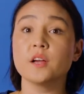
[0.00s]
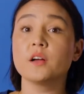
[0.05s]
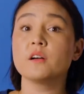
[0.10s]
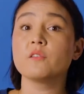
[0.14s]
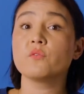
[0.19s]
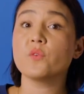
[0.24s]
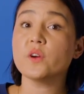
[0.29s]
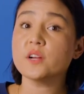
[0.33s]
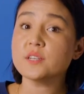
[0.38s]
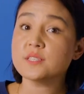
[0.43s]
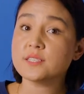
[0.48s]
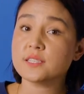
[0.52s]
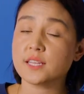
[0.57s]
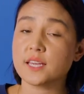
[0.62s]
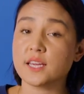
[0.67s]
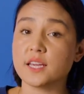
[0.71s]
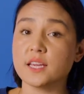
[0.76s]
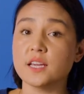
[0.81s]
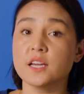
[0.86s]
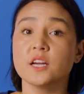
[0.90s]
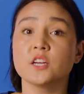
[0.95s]

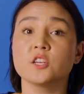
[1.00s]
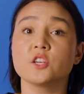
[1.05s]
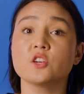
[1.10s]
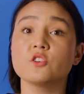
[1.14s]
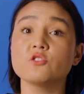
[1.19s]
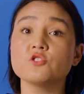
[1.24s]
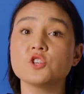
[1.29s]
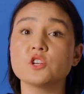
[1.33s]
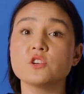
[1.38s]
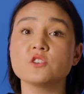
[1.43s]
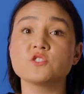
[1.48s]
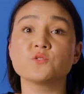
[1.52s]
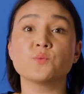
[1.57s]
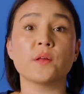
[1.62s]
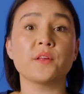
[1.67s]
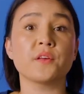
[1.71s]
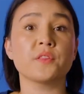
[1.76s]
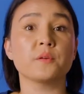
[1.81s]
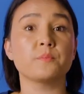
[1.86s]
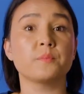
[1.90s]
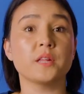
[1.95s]
Firstly, you choose
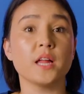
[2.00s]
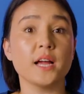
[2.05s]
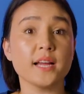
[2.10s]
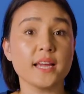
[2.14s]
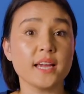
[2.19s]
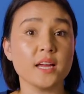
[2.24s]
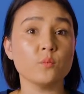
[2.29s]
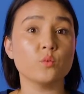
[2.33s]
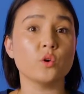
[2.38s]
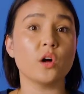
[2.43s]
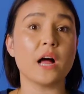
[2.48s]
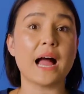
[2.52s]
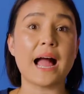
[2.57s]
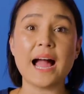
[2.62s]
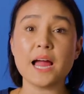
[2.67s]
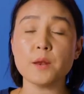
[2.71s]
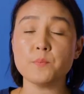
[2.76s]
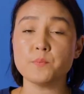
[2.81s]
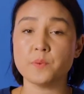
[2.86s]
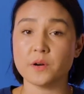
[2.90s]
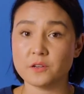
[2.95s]
whether the plugin will
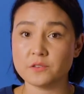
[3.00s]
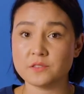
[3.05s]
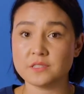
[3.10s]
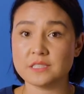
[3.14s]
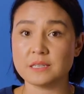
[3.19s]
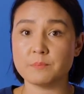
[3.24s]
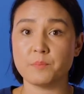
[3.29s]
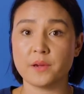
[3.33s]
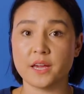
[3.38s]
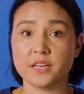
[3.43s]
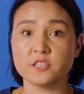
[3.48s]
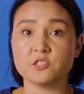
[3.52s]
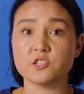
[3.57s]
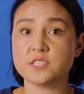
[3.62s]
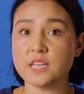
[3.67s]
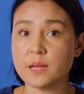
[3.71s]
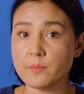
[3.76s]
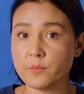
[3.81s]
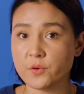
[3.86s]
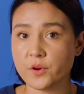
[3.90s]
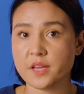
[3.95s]
add post and page
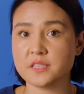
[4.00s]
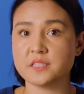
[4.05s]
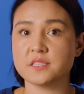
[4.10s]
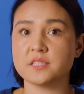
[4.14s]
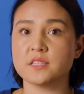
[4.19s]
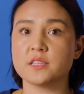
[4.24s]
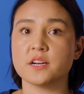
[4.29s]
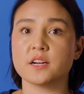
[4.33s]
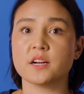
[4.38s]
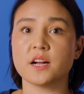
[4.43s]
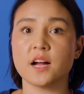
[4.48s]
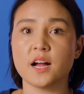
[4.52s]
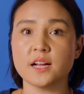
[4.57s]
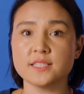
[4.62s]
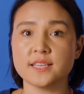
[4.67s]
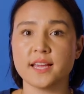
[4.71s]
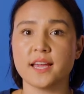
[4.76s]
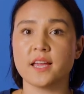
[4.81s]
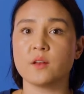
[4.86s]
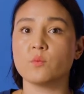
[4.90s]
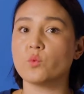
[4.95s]
summaries to their
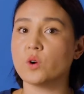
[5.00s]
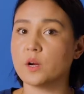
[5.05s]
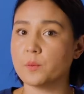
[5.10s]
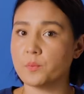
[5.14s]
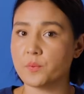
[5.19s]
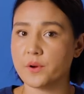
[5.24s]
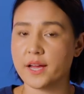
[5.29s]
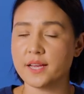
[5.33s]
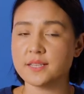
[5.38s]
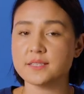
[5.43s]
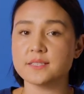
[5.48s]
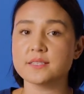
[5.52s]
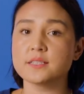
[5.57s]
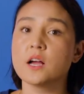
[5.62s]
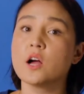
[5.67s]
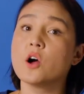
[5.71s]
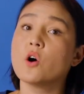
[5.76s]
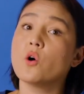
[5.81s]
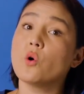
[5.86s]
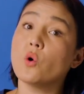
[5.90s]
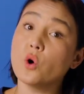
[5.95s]
content in WordPress
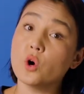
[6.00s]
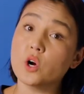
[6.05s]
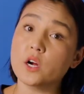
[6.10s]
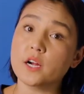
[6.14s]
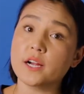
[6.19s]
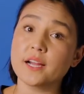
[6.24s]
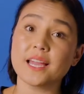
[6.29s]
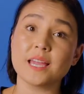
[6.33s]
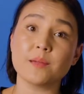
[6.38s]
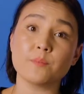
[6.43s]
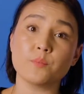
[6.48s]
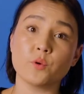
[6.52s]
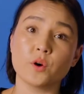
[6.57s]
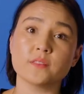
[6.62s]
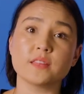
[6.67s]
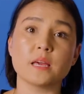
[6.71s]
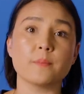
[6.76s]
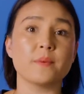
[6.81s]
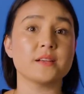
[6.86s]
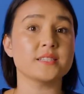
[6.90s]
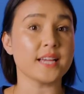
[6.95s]
or import
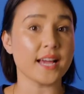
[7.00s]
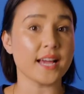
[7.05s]
them as